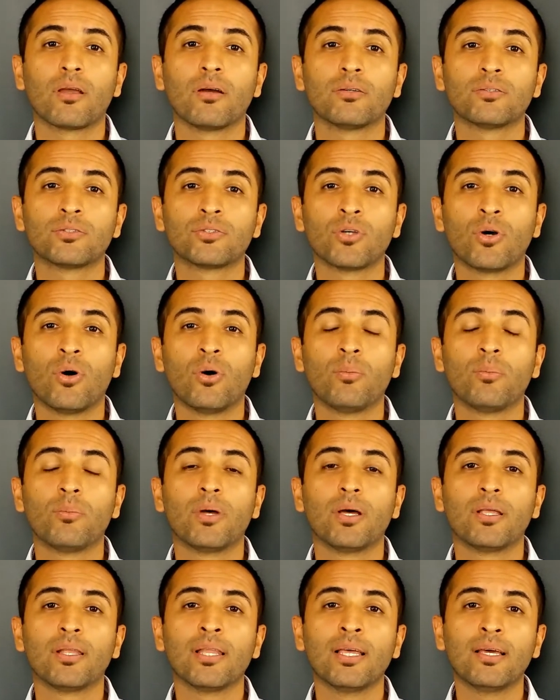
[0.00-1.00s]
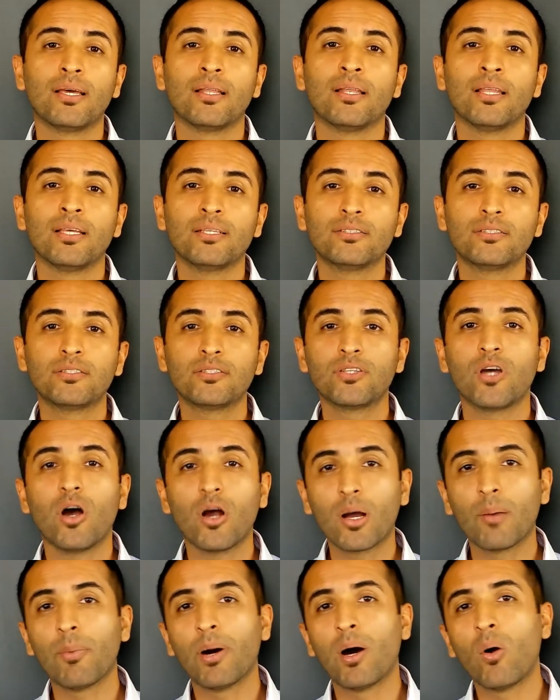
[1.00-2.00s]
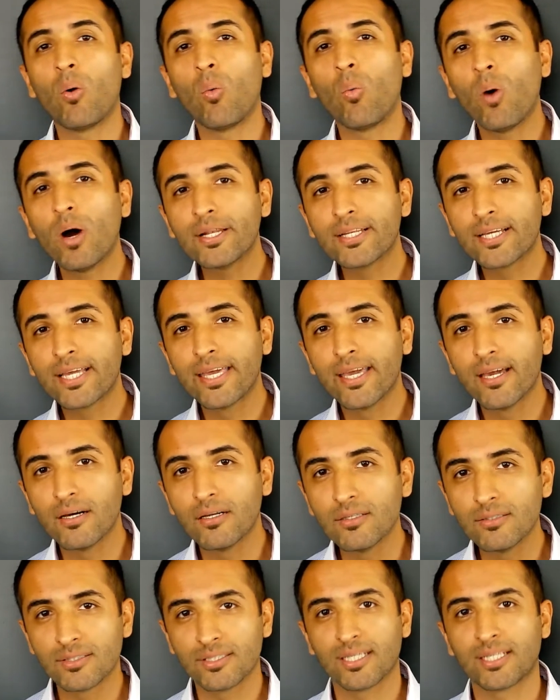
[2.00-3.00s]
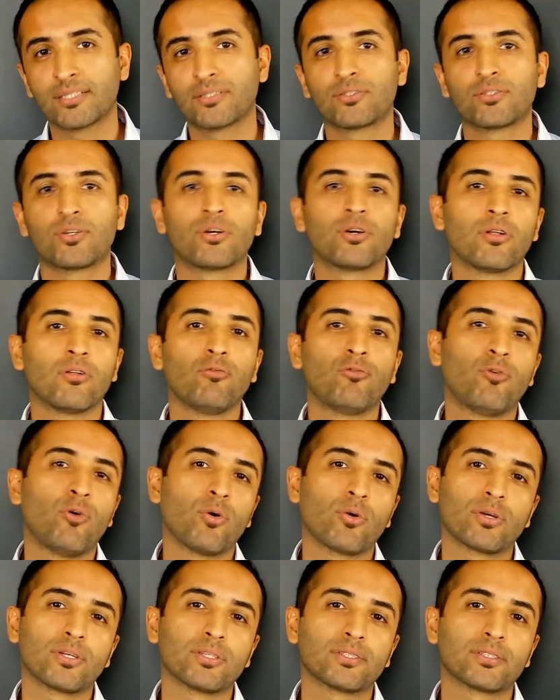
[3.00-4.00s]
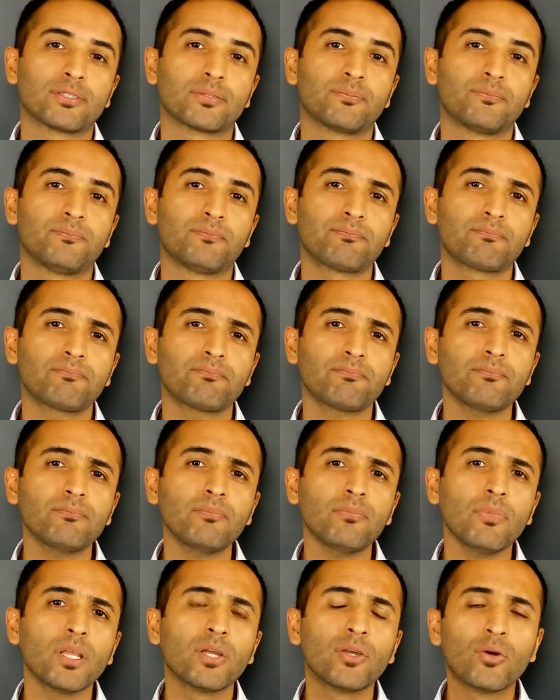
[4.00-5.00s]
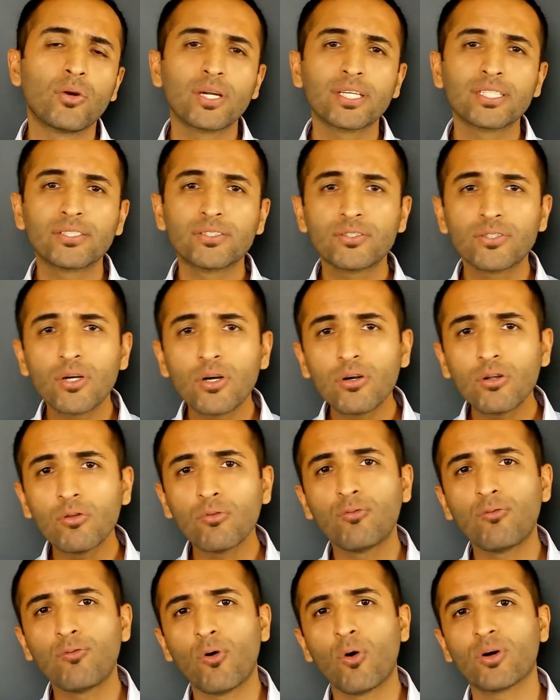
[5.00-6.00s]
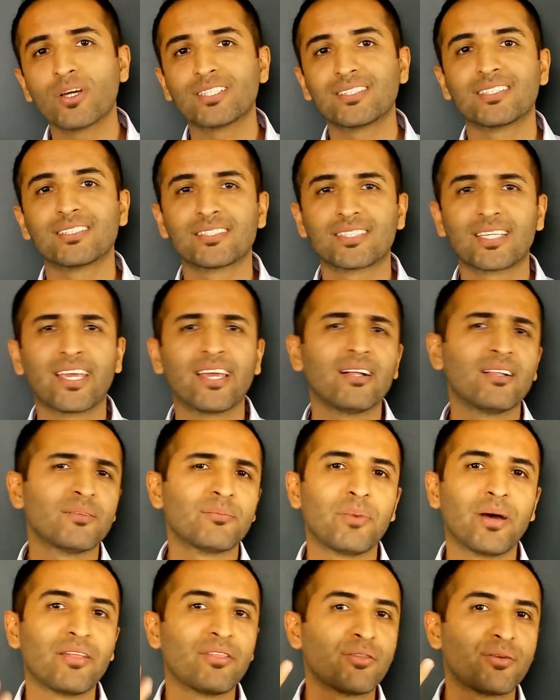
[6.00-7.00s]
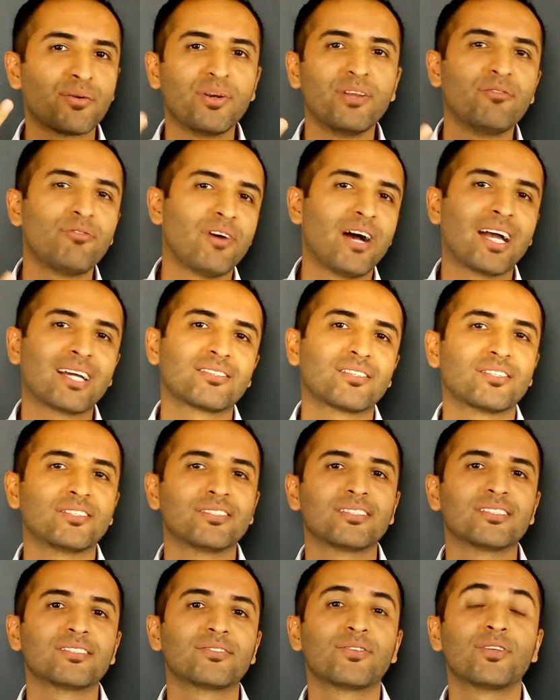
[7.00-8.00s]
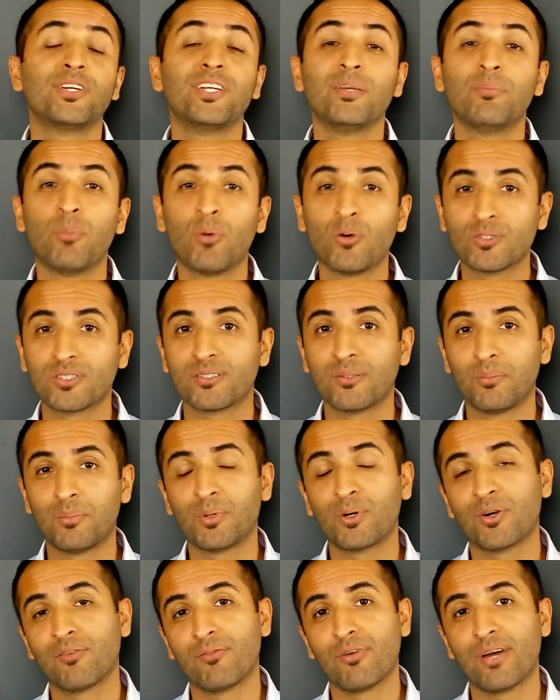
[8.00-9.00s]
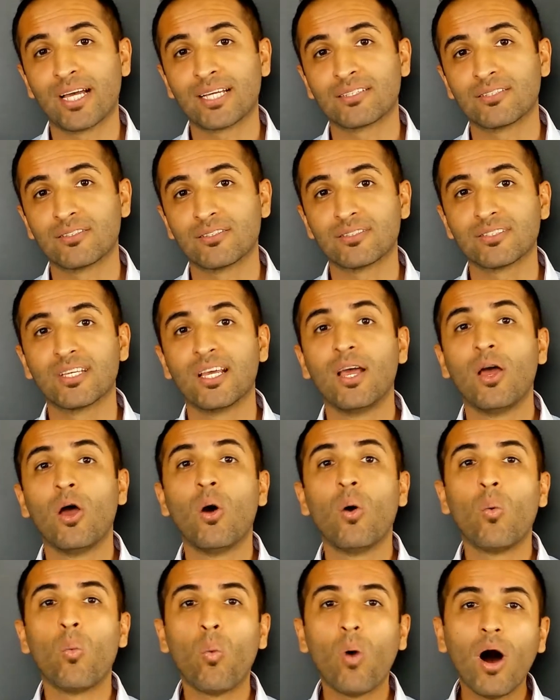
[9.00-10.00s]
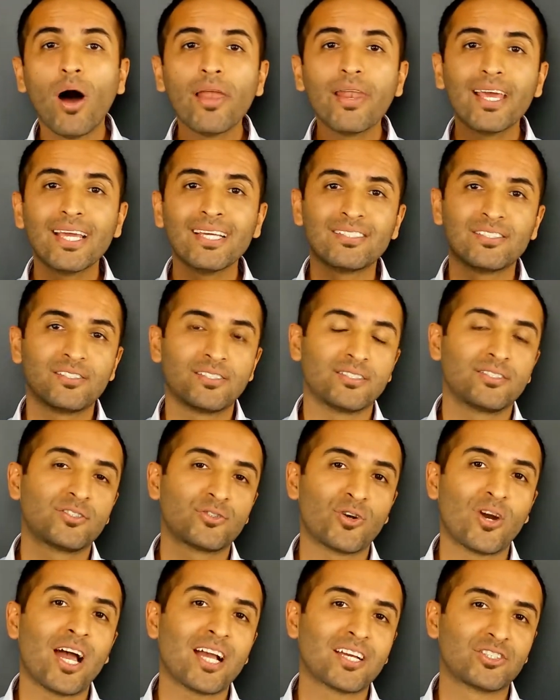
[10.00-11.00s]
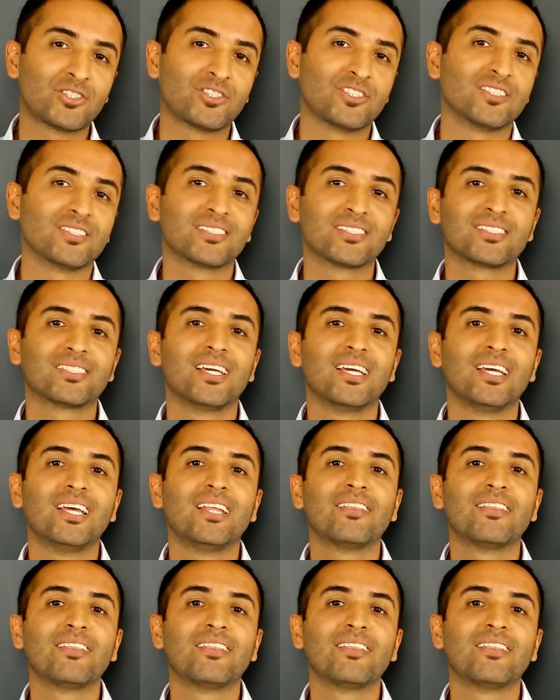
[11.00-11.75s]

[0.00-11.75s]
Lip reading: So let's talk about what kills external focus. Your external focus is killed by three most important factors. One is distractions.